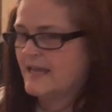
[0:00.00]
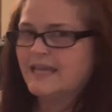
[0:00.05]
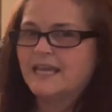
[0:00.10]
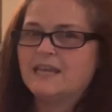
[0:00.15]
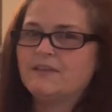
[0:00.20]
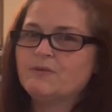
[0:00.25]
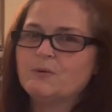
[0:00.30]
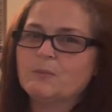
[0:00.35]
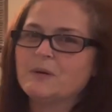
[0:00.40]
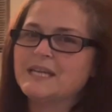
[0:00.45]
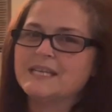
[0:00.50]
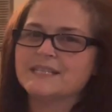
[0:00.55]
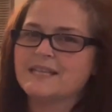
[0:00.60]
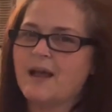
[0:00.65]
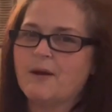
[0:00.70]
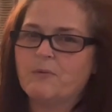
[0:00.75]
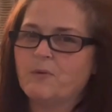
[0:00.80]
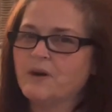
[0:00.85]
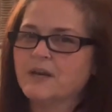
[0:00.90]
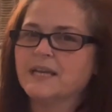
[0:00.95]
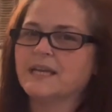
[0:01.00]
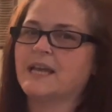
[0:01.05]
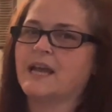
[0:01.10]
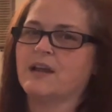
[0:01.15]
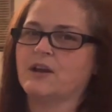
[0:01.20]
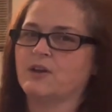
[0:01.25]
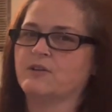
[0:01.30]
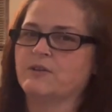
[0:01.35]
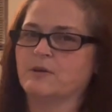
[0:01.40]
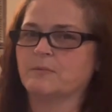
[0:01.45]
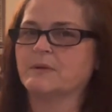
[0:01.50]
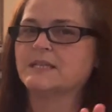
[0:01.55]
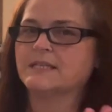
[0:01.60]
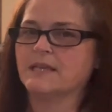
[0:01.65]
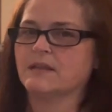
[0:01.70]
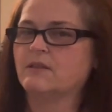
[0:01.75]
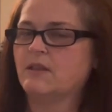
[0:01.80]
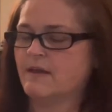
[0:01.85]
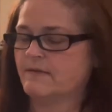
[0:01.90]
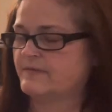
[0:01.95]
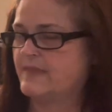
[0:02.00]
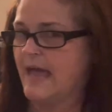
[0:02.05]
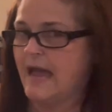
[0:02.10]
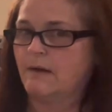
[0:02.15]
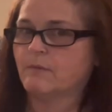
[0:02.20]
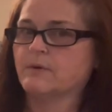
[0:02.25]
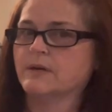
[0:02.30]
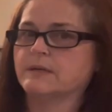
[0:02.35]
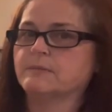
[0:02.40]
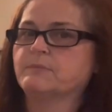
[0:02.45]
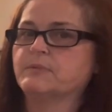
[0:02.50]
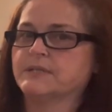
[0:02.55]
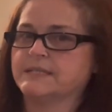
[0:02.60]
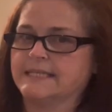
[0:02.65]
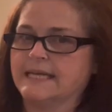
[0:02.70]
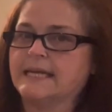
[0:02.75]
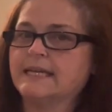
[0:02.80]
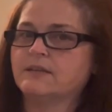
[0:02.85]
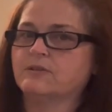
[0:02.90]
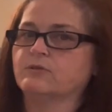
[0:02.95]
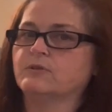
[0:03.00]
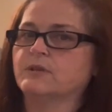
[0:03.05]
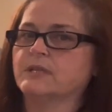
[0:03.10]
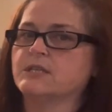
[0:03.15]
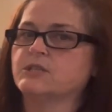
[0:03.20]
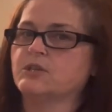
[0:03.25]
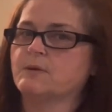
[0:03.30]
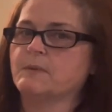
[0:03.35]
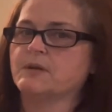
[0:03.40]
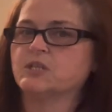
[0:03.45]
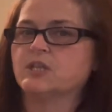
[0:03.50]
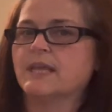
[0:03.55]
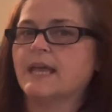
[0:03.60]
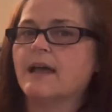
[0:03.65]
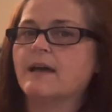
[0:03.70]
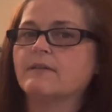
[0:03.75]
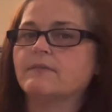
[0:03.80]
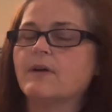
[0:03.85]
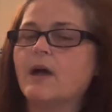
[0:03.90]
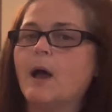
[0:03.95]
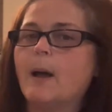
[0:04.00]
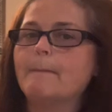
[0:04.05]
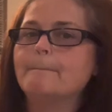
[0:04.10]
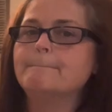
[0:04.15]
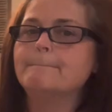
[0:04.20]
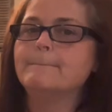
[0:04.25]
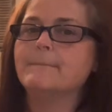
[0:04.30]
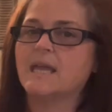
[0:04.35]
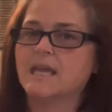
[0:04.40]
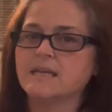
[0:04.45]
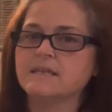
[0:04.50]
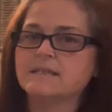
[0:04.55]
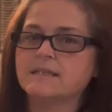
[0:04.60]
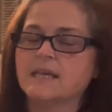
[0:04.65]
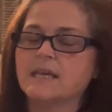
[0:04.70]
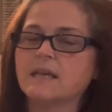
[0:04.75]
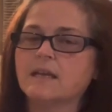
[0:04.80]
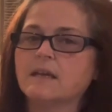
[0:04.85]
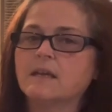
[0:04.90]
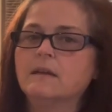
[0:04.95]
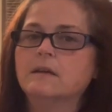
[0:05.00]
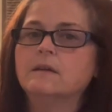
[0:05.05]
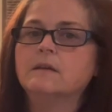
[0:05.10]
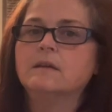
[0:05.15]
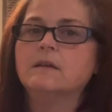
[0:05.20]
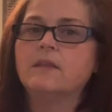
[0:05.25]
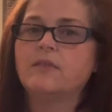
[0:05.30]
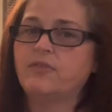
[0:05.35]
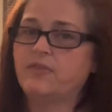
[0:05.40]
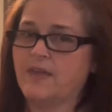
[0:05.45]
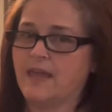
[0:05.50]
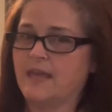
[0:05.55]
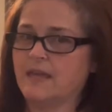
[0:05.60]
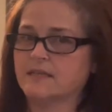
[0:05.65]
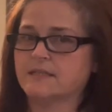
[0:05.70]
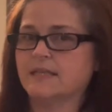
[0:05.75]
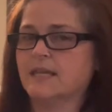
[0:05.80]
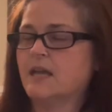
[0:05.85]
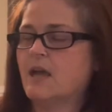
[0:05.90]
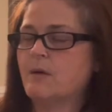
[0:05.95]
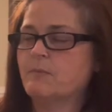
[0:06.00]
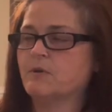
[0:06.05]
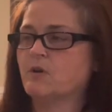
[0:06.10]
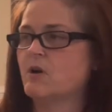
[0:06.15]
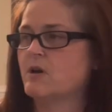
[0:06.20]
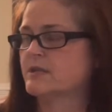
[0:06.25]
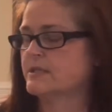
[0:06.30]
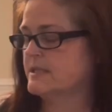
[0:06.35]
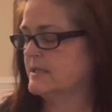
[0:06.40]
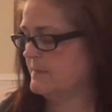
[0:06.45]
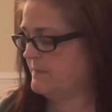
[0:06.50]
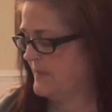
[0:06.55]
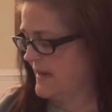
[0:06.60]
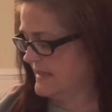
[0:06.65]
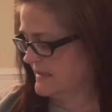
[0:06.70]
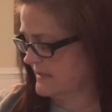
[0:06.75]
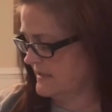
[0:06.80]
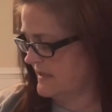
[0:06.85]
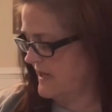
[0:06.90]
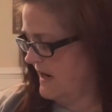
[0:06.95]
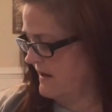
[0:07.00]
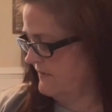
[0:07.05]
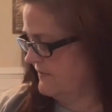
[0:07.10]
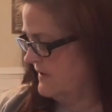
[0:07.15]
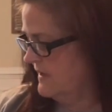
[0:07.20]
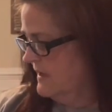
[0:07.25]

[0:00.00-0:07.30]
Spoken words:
Even when he's not working, I go there because I love that one particularly so much. They have amazing things. They come across the best stuff.